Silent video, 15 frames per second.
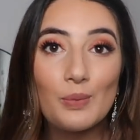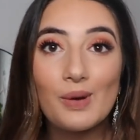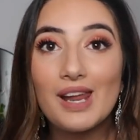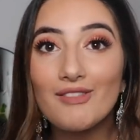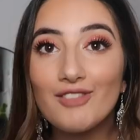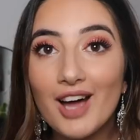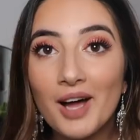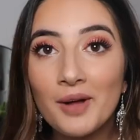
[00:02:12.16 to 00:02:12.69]

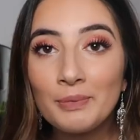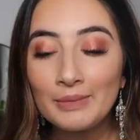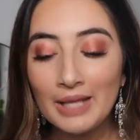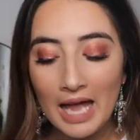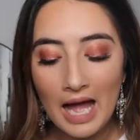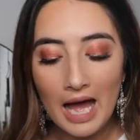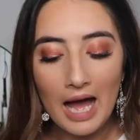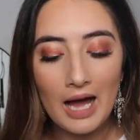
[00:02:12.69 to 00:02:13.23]
Whatever.
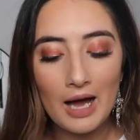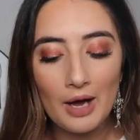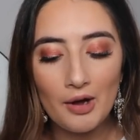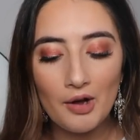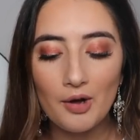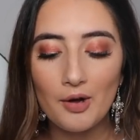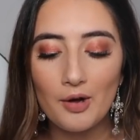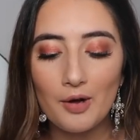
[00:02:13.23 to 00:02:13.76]

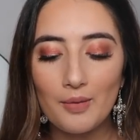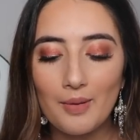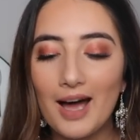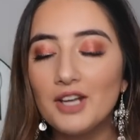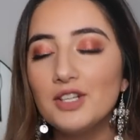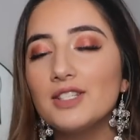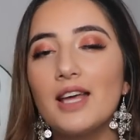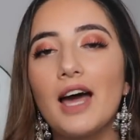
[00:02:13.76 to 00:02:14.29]

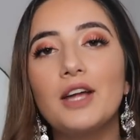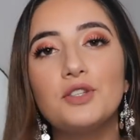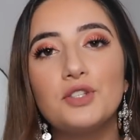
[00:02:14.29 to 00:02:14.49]
I